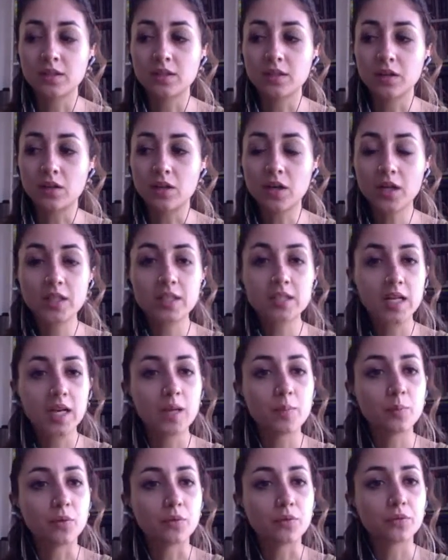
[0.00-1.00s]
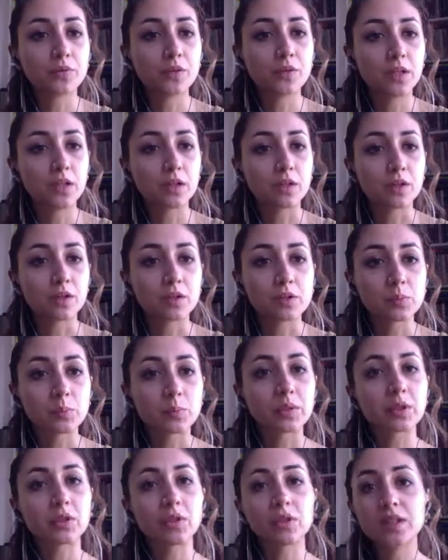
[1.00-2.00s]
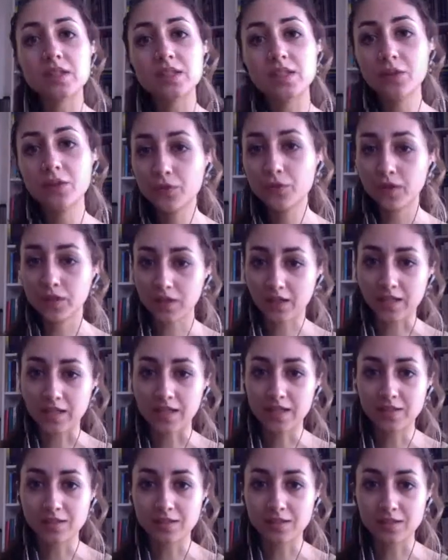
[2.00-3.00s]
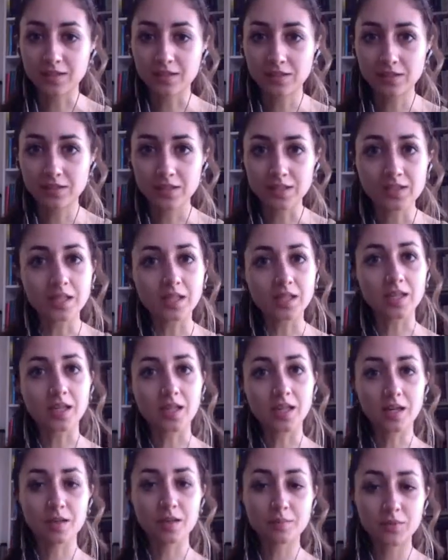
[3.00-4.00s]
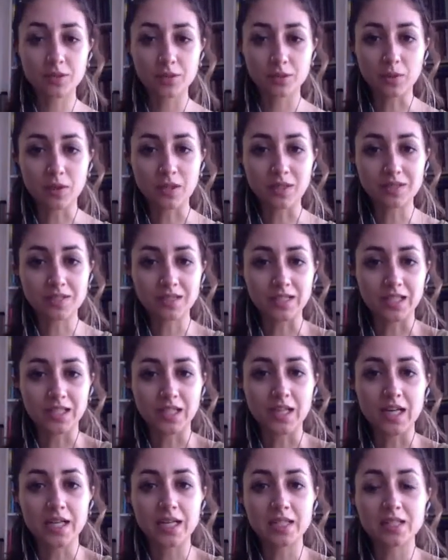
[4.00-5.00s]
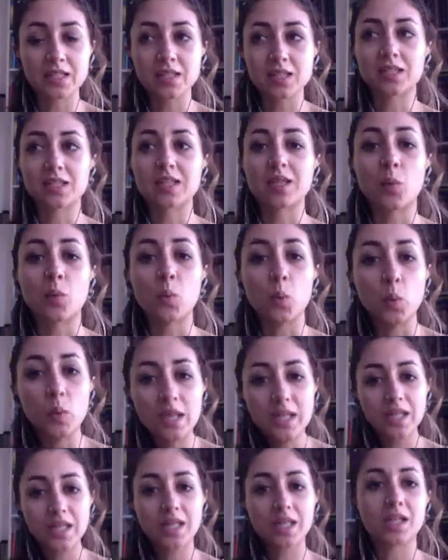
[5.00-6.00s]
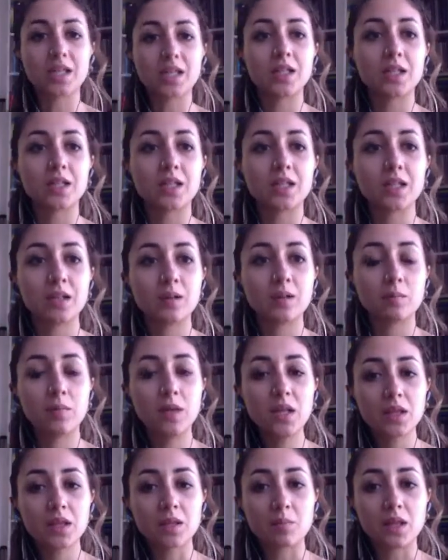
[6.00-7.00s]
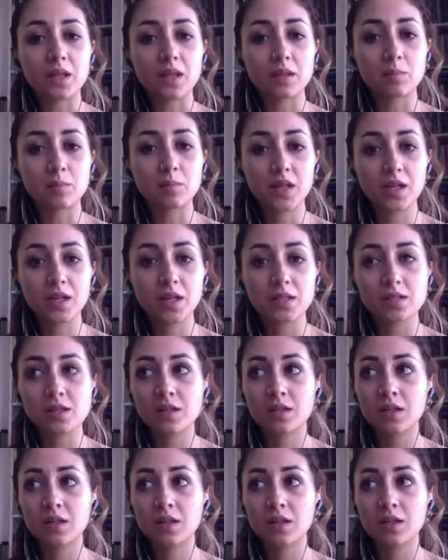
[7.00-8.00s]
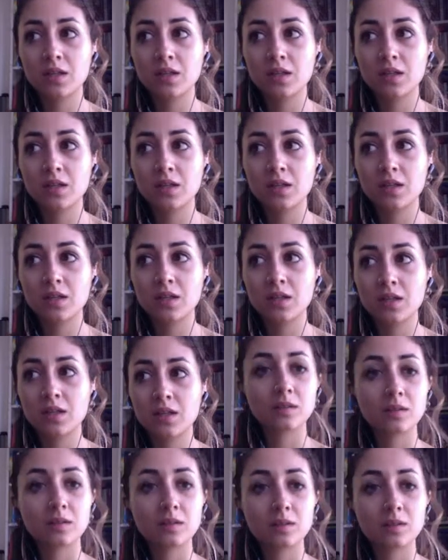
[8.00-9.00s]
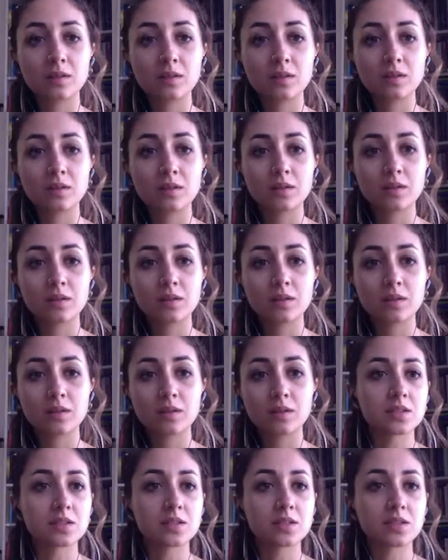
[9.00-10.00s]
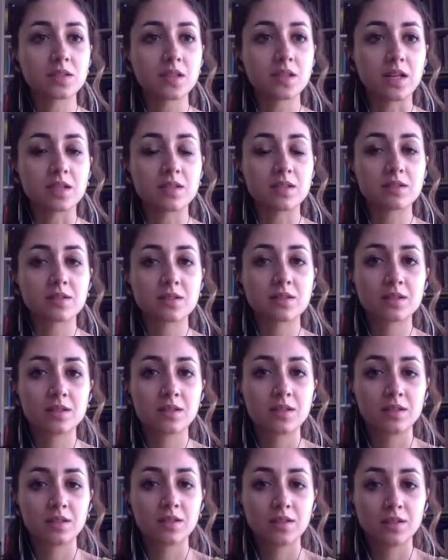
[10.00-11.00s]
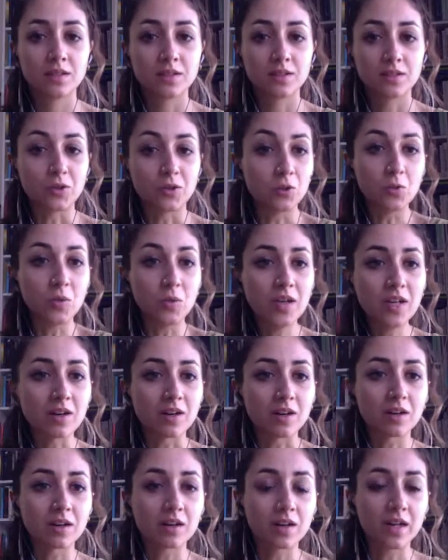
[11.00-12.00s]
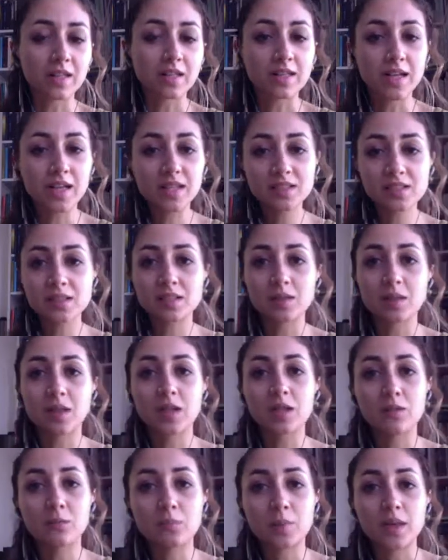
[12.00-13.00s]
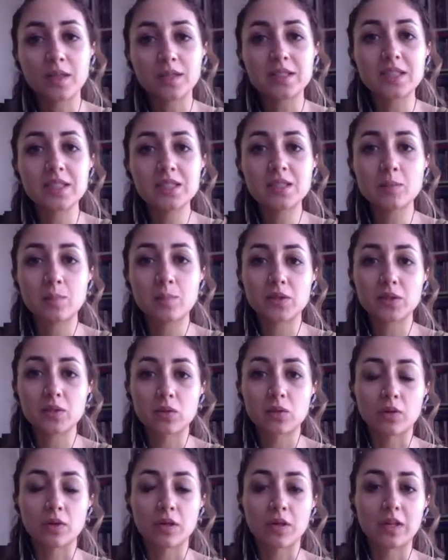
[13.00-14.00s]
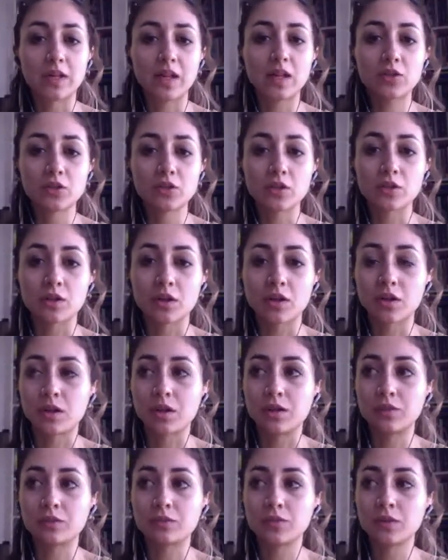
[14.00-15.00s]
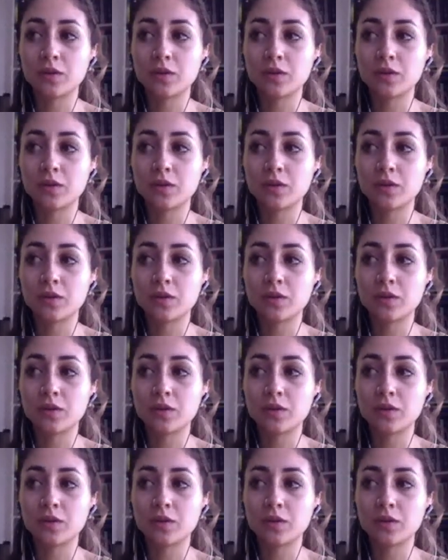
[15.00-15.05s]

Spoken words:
archetypal figures, but they're in different guises. It's like they come to us in the guises that we can meet them in, because they're meeting us as who we are. And that's the kind of participatory nature of